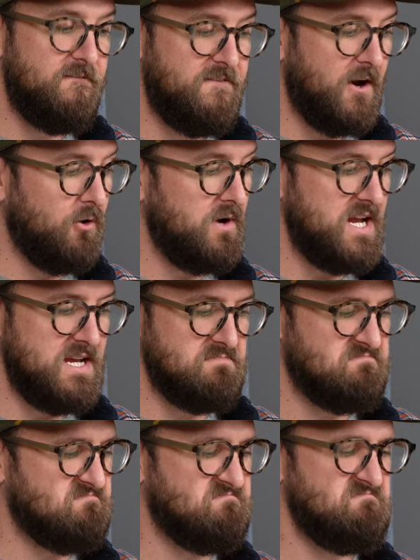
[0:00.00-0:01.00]

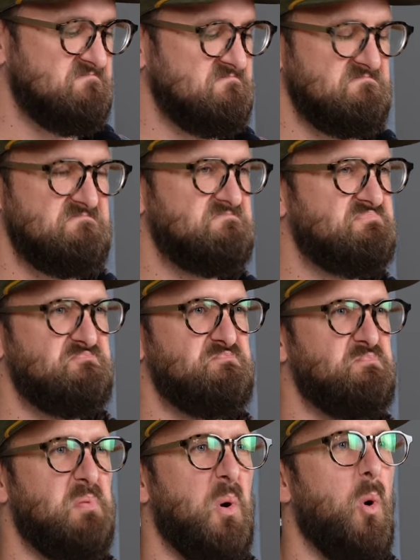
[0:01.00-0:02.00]
Very
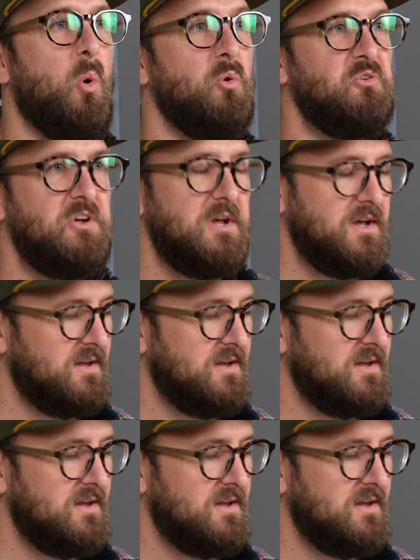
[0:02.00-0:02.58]
bold,